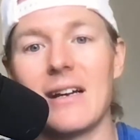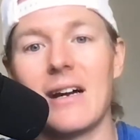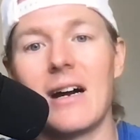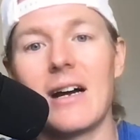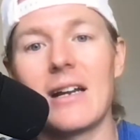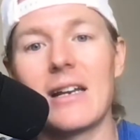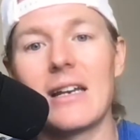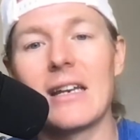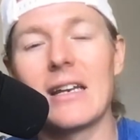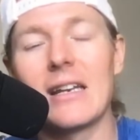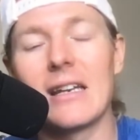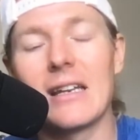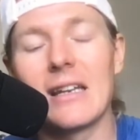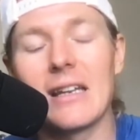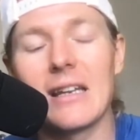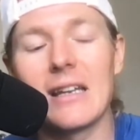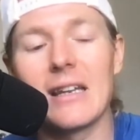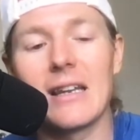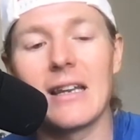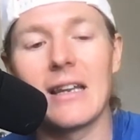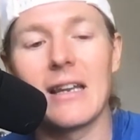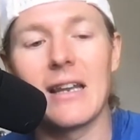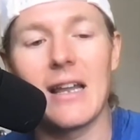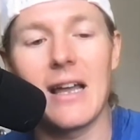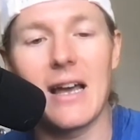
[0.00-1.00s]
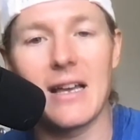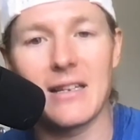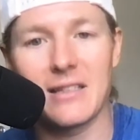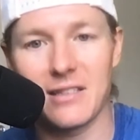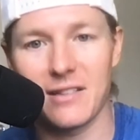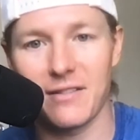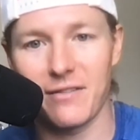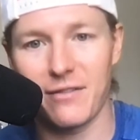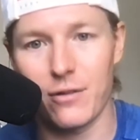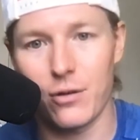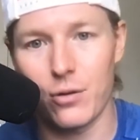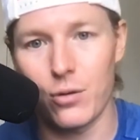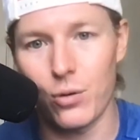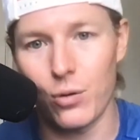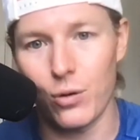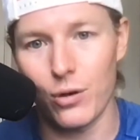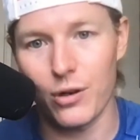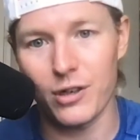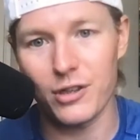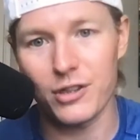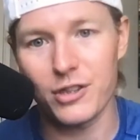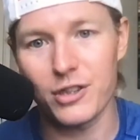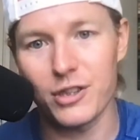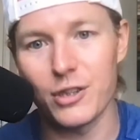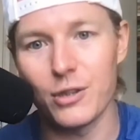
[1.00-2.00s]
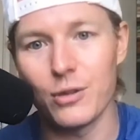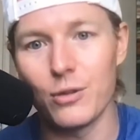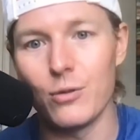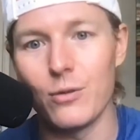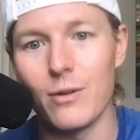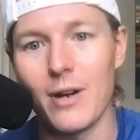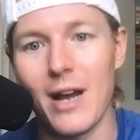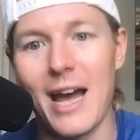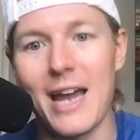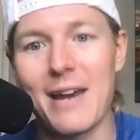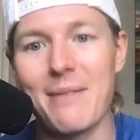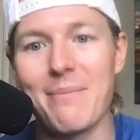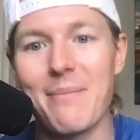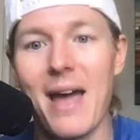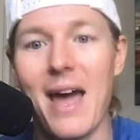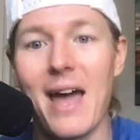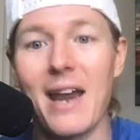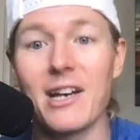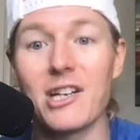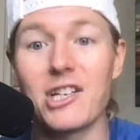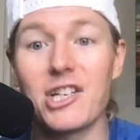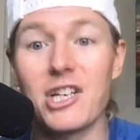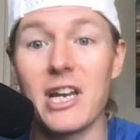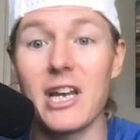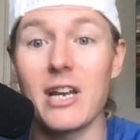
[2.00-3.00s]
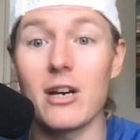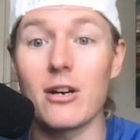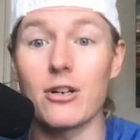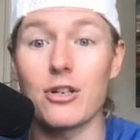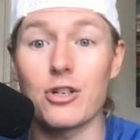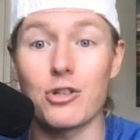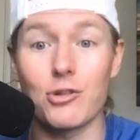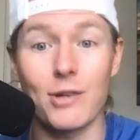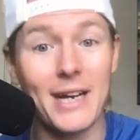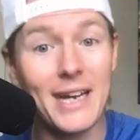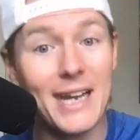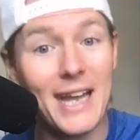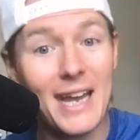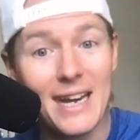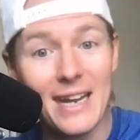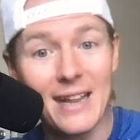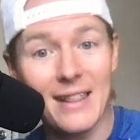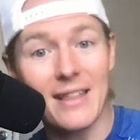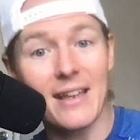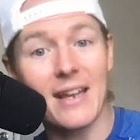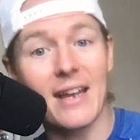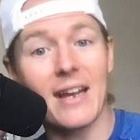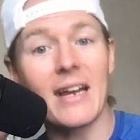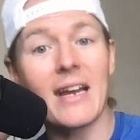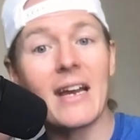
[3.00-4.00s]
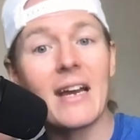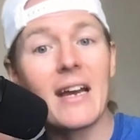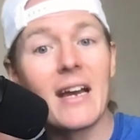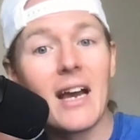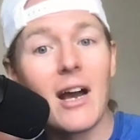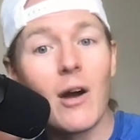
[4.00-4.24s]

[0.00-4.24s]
unless, of course, you had managed to eat or drink anything